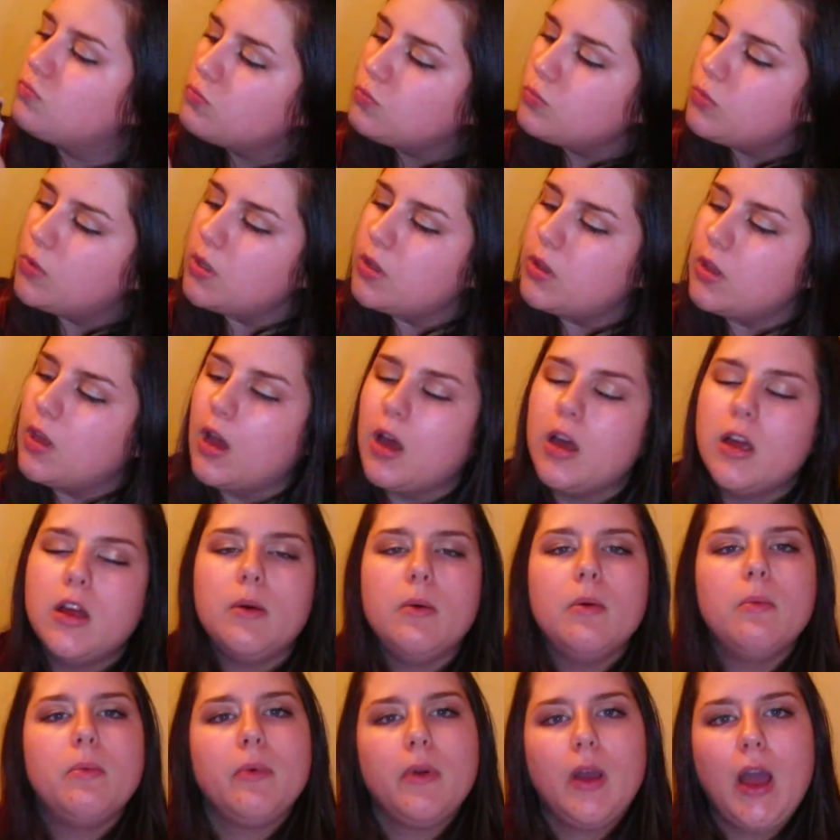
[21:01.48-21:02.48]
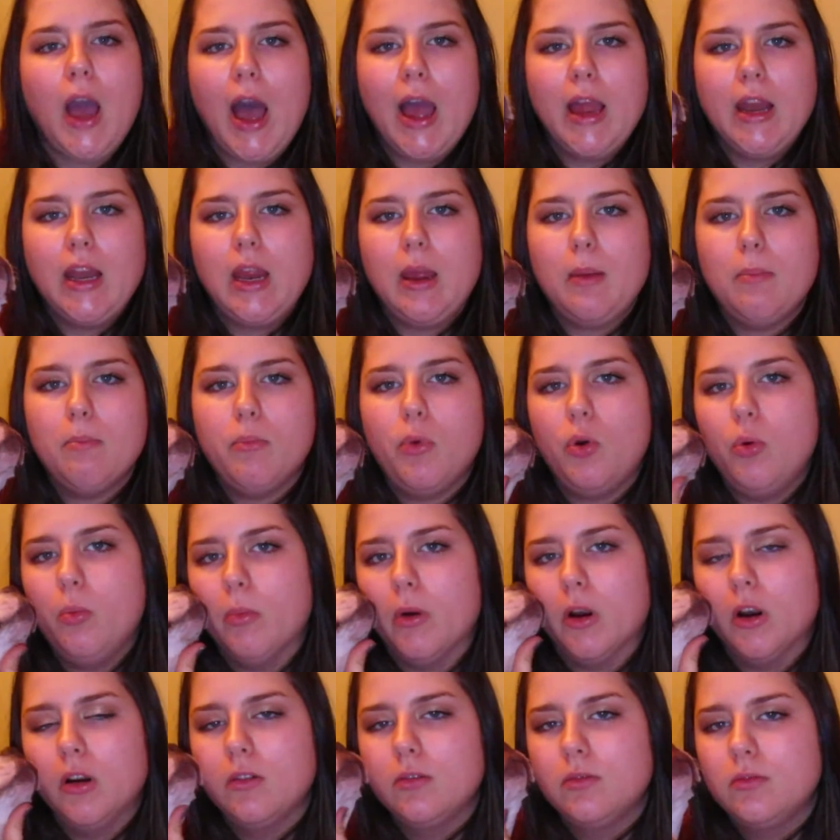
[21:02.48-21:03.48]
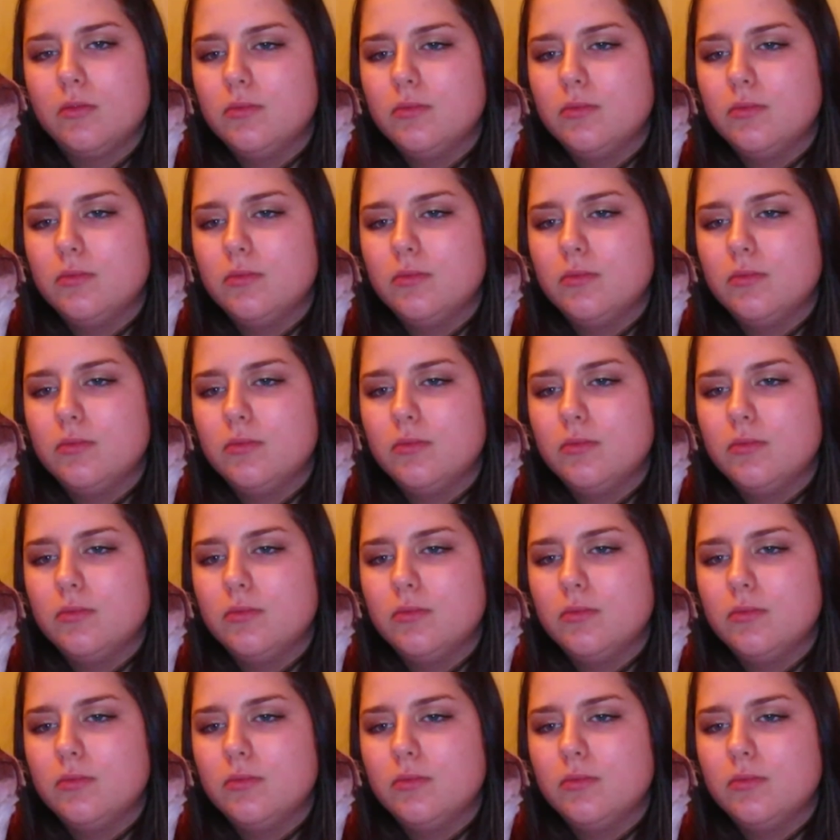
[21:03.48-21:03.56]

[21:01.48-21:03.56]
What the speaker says: with a guy named Boomer.